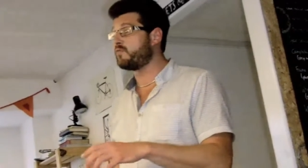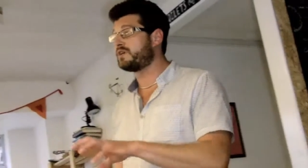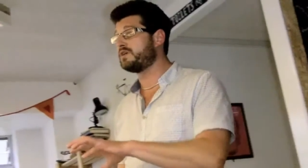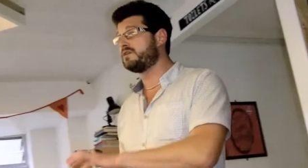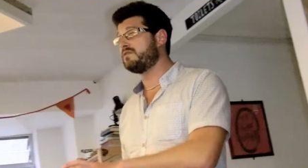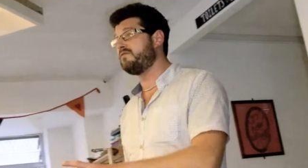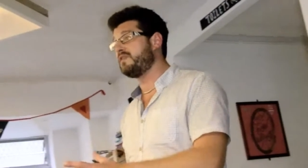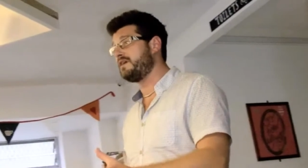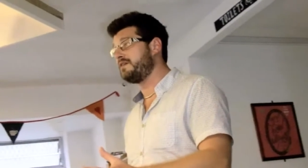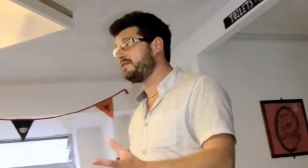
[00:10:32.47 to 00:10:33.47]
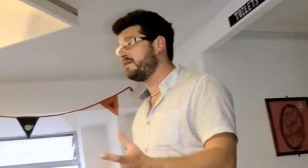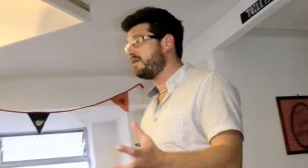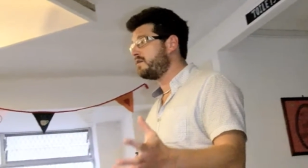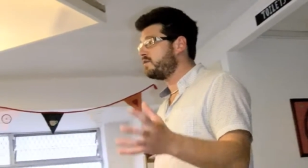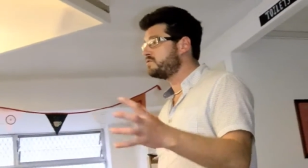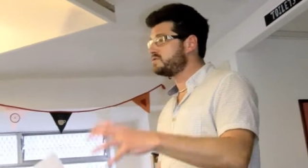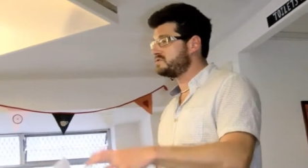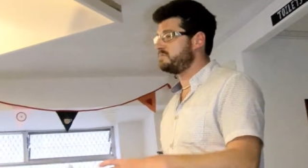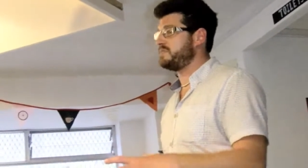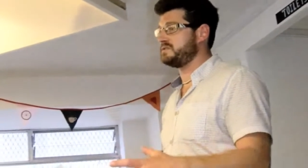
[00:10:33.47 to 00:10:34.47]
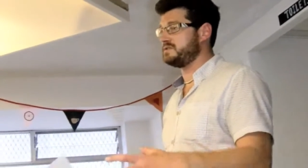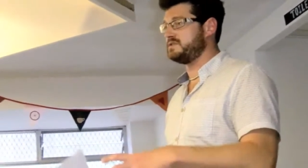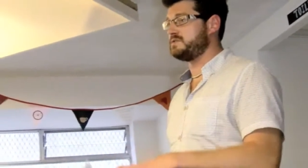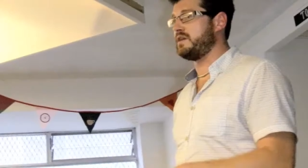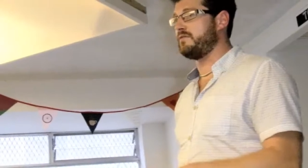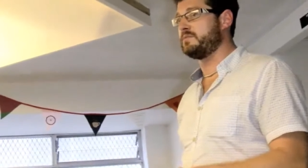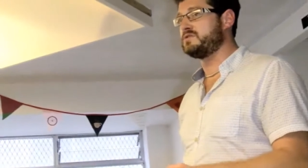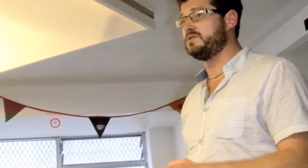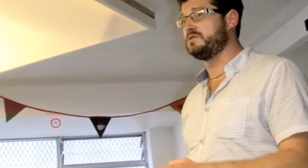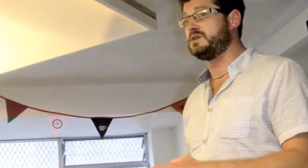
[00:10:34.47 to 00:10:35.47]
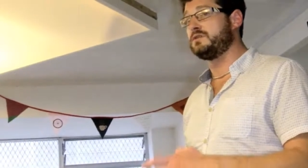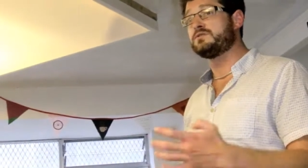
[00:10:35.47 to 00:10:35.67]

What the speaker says: we can convene all sorts of businesses around opportunity,